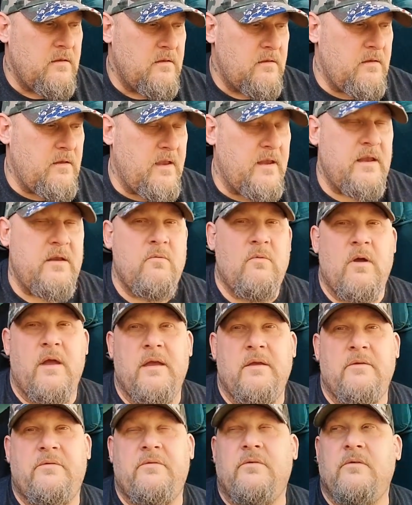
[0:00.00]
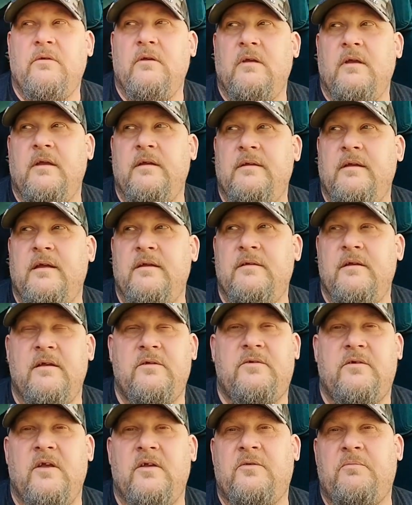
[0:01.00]
anyways,
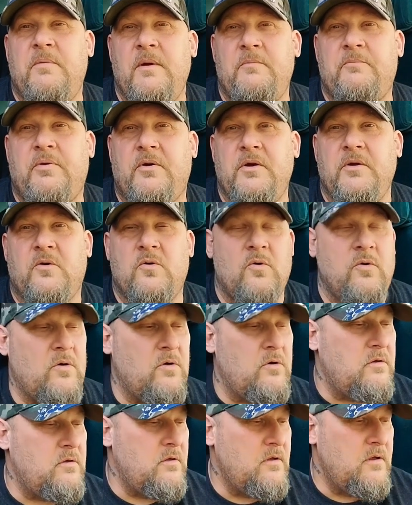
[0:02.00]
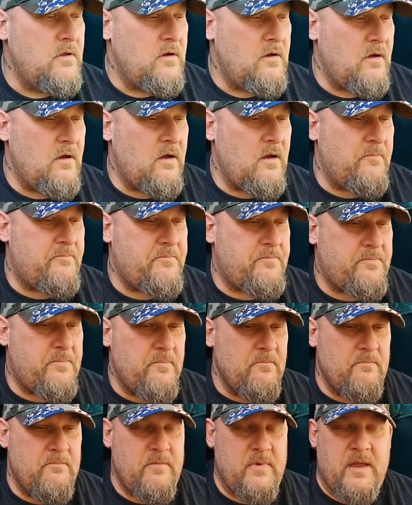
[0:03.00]
it's been pretty cool.
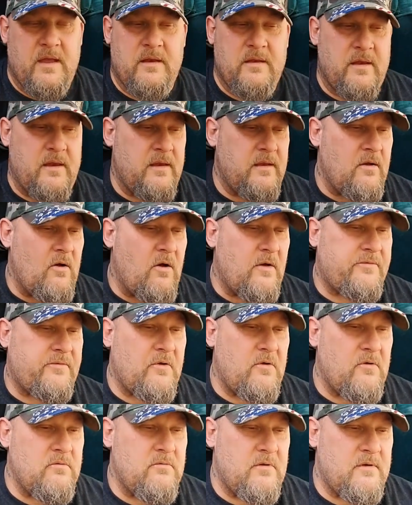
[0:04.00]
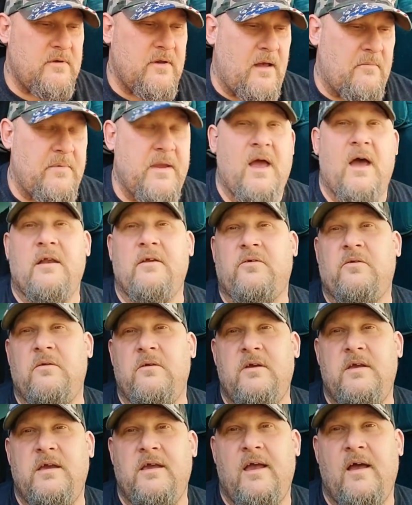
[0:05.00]
And also, I'll be honest with
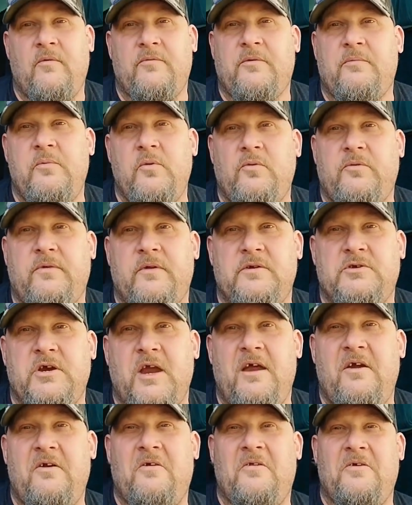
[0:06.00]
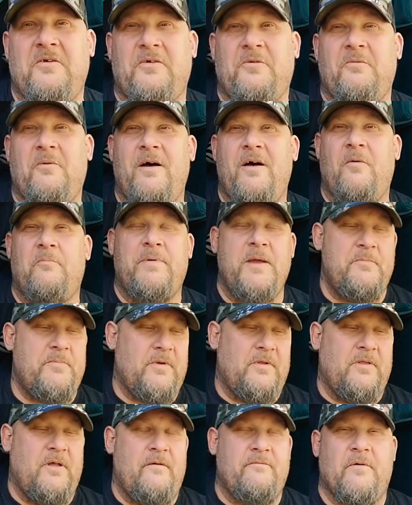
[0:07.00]
you, he helps boost the channel as well.
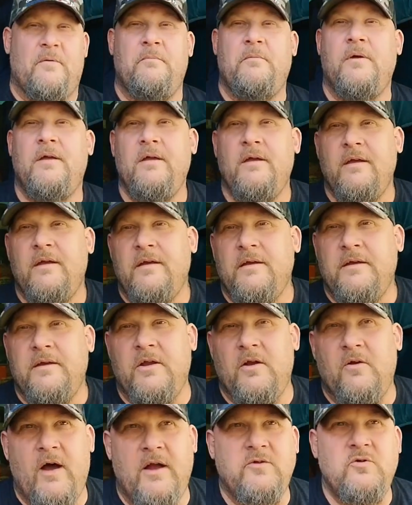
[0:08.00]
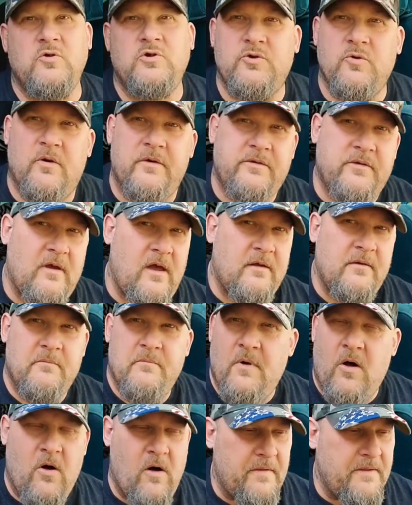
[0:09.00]
People love him. I do shorts on
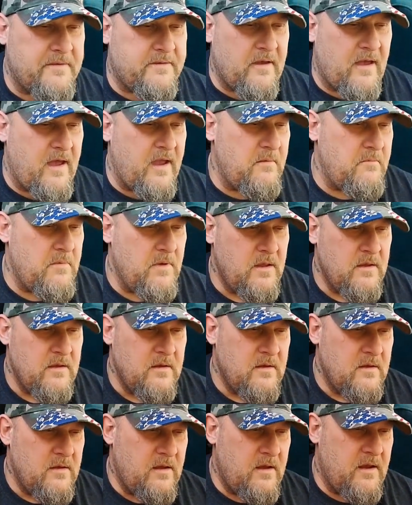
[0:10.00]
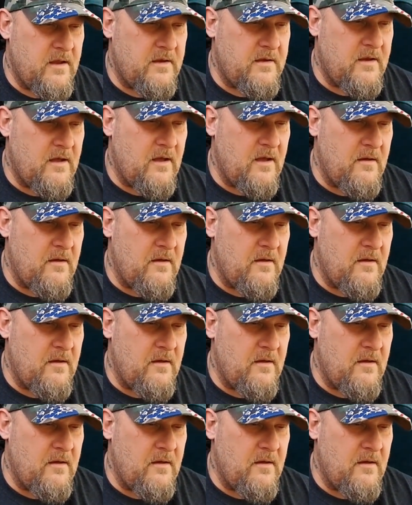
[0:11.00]
him all the time, and